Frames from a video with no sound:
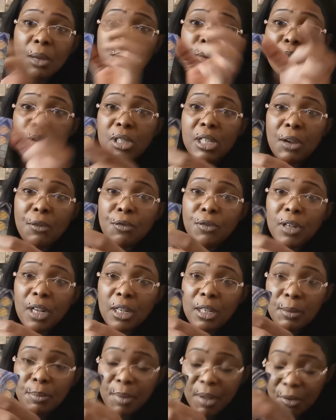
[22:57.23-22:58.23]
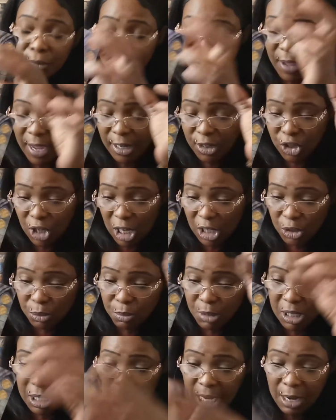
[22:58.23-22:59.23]
There will definitely be fair
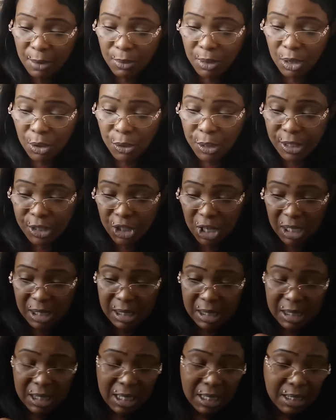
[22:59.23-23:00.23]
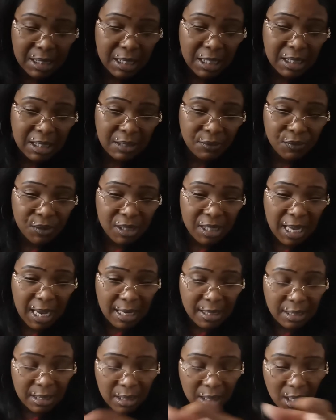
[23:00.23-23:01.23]
judgment here. We've got the Justice, as I've
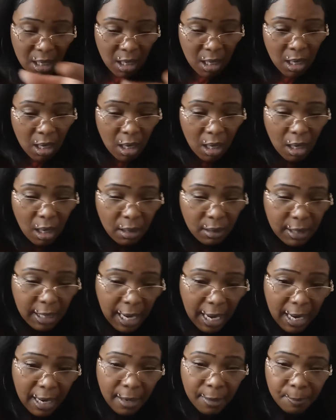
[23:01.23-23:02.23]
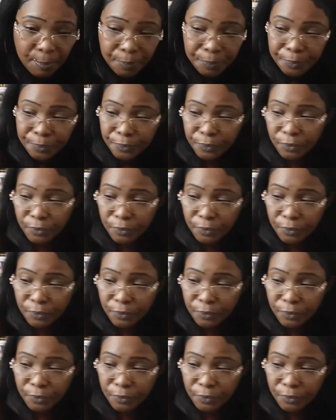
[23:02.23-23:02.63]
said, okay?